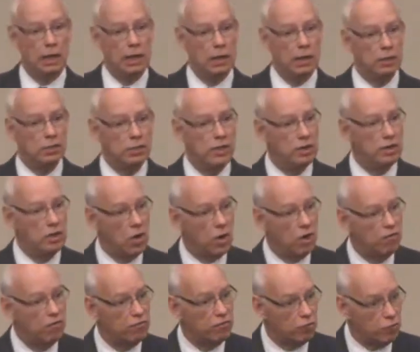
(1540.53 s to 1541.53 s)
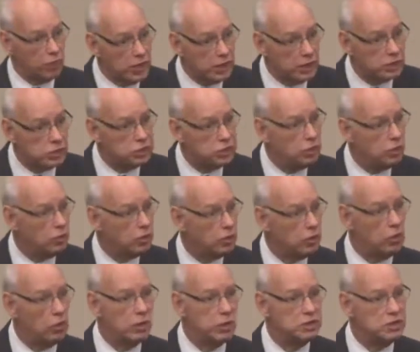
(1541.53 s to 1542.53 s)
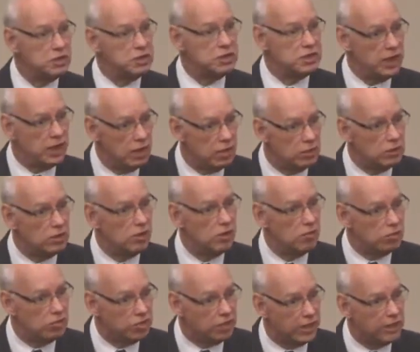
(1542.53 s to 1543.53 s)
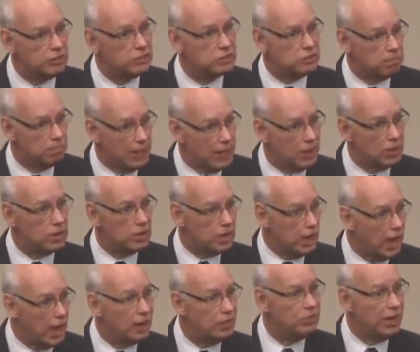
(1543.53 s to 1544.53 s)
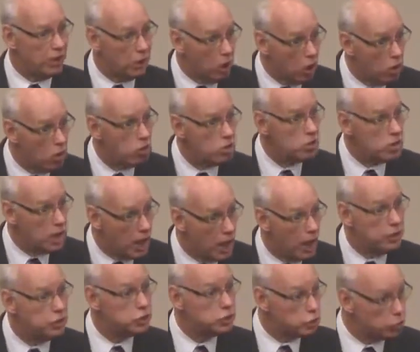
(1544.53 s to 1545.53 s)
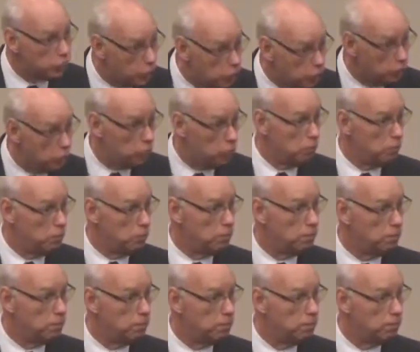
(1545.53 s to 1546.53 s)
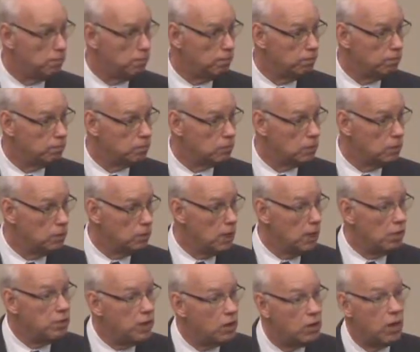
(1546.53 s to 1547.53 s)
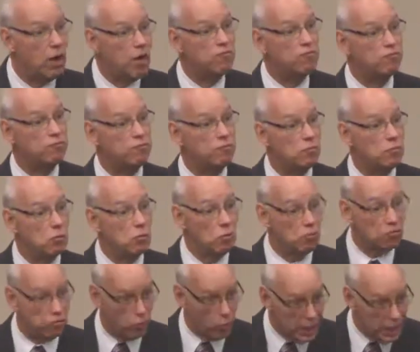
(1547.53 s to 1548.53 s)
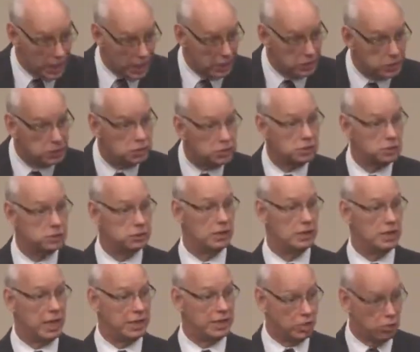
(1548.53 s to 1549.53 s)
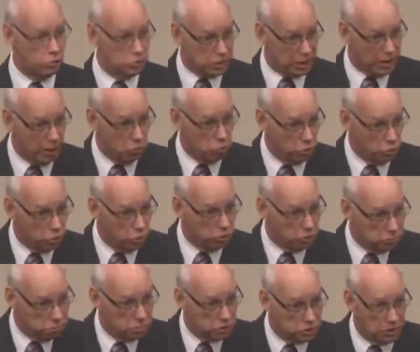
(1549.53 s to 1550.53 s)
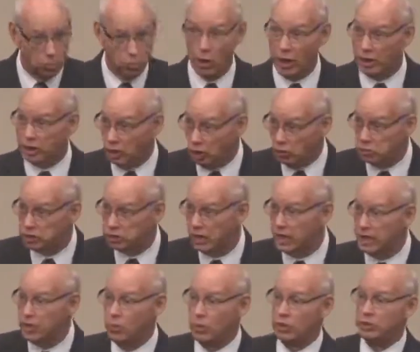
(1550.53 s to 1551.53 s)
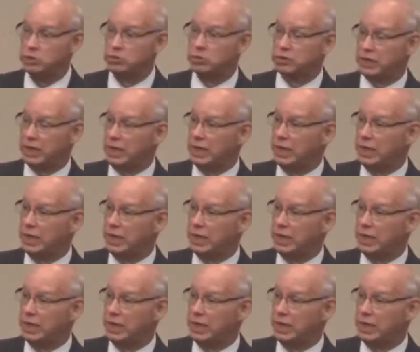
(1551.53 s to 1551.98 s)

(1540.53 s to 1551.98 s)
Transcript: There are friends who are going to tell you things about God that are not true. There are friends, and I use that word somewhat loosely, you understand.